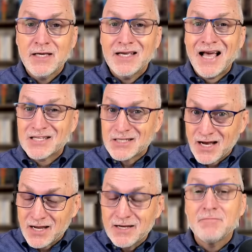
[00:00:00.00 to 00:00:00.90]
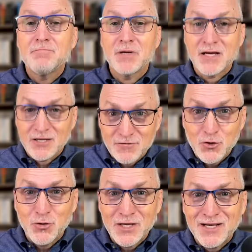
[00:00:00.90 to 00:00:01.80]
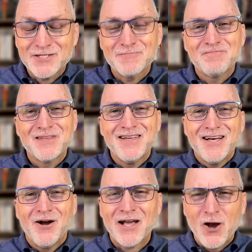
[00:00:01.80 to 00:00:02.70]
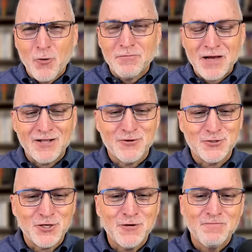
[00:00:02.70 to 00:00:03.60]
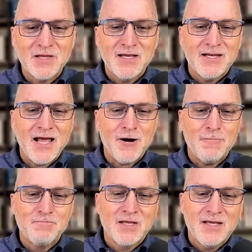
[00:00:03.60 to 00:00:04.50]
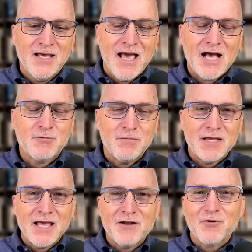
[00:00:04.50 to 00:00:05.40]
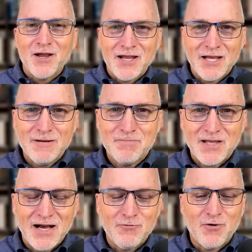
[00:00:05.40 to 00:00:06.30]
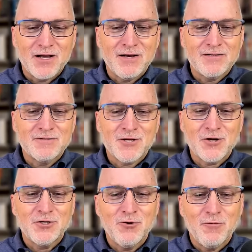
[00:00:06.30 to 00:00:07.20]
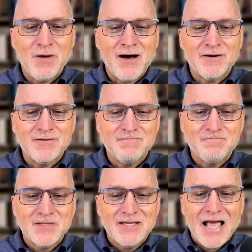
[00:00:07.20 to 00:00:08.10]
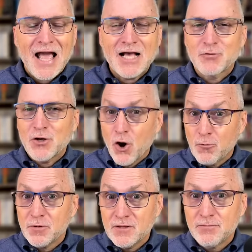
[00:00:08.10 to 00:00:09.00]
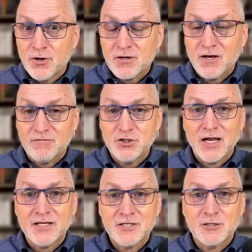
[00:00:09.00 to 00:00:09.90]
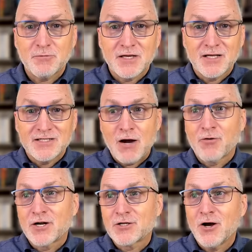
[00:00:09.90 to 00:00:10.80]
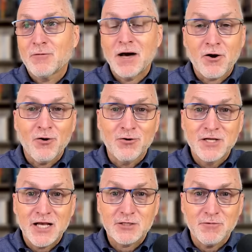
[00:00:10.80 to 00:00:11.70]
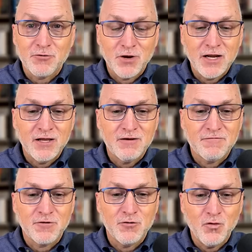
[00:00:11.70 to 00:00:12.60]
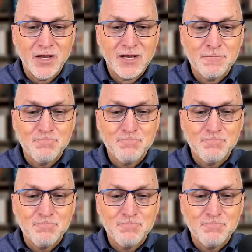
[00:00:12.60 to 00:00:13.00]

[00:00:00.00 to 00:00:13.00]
has done, because of who he is? Okay, I hope I'm not losing you. Now, as we begin reading, I want to talk to you about, as we open the book of Genesis, because now we're going to talk about our Old Testament reading for the week.